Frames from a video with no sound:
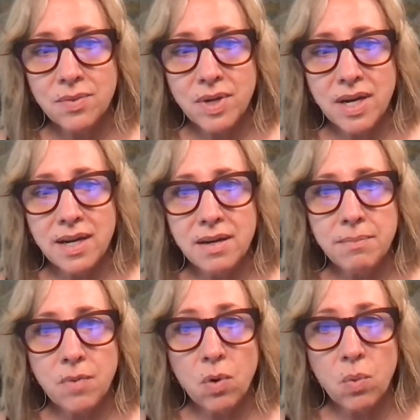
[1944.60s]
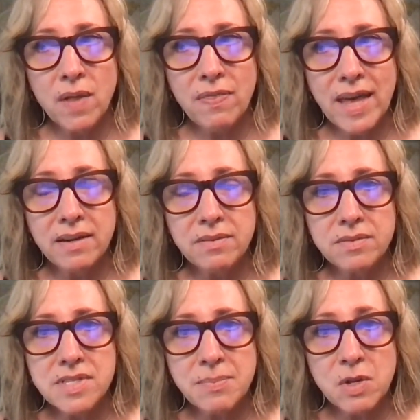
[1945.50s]
or one that
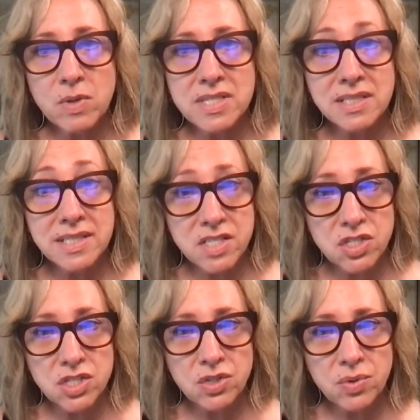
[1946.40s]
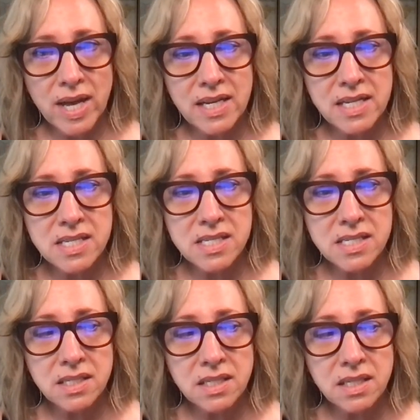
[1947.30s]
somebody wants to listen to and is
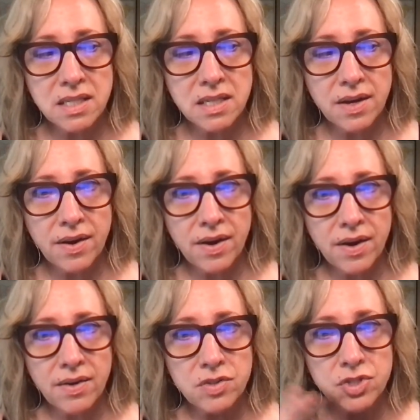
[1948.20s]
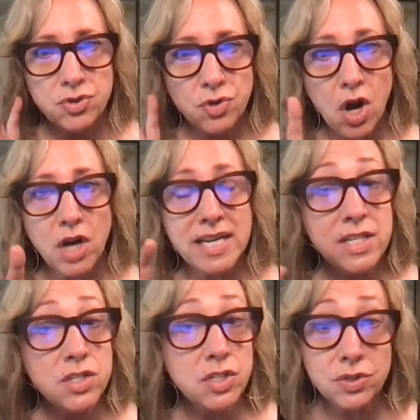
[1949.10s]
drawn
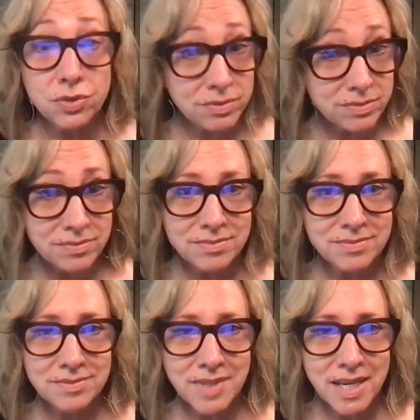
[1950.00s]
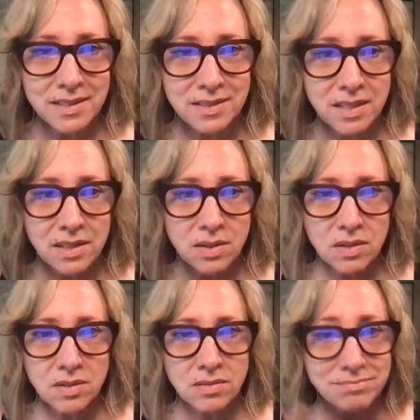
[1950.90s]
into, right?
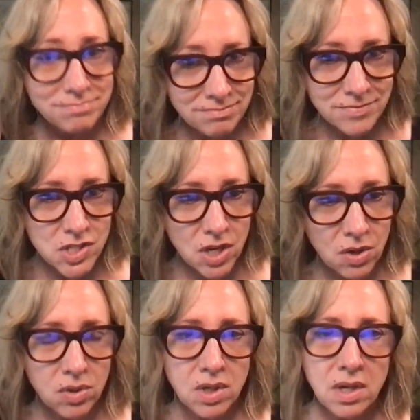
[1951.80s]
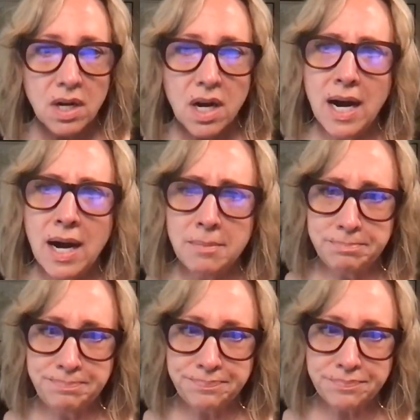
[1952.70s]
So, um,
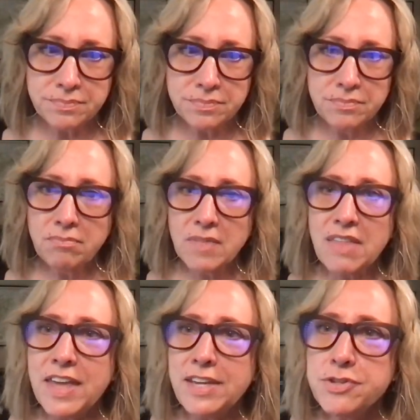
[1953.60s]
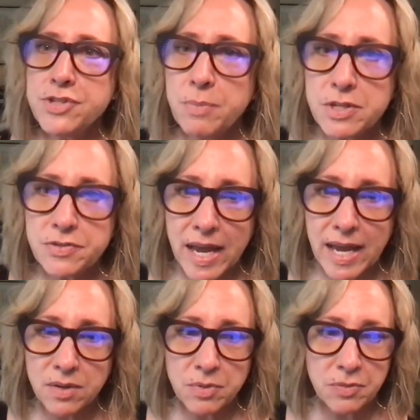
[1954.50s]
thank you so much for
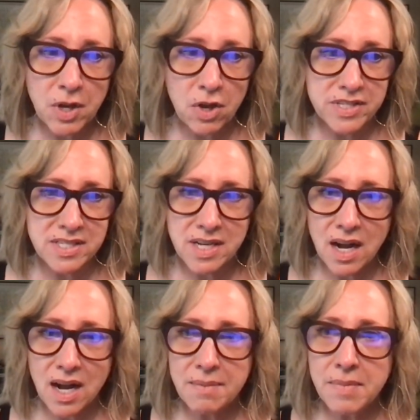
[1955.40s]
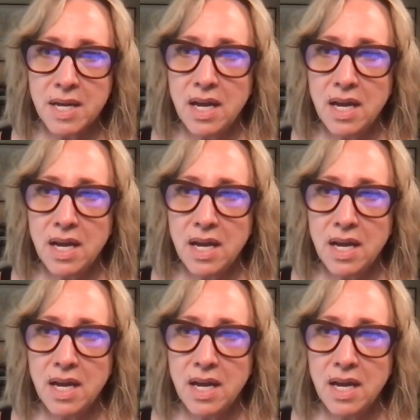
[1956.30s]
hanging with me all this time.